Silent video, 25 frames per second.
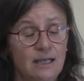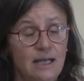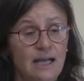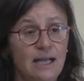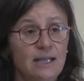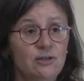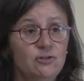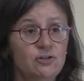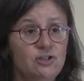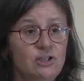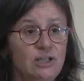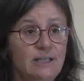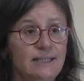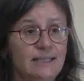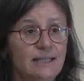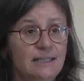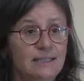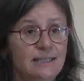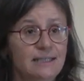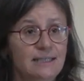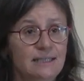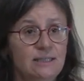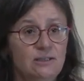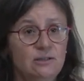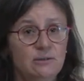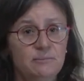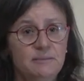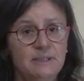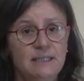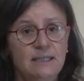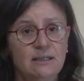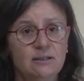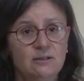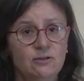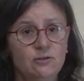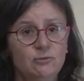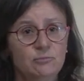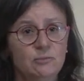Hydrogen and helium, they
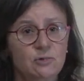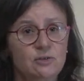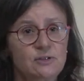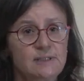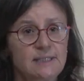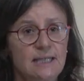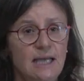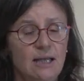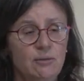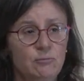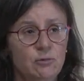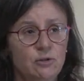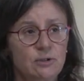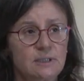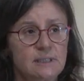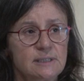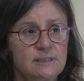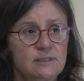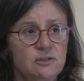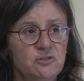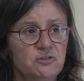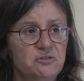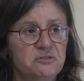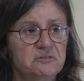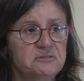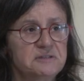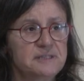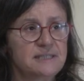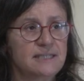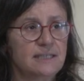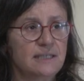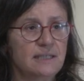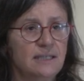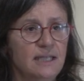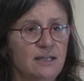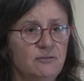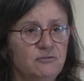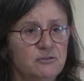are the most abundant. So you could
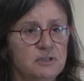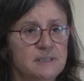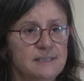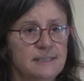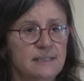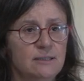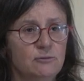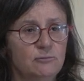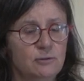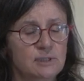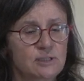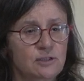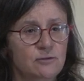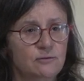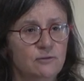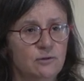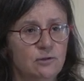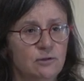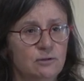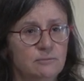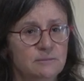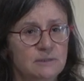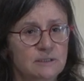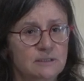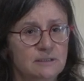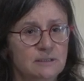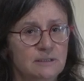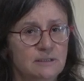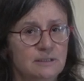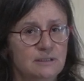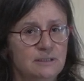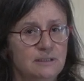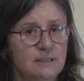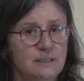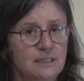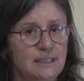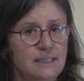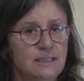say everything was formed
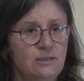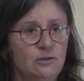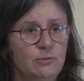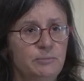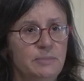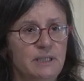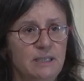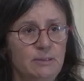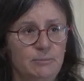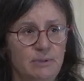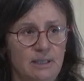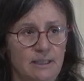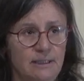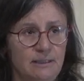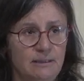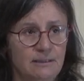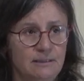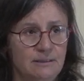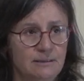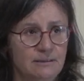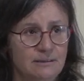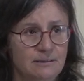in the Big Bang.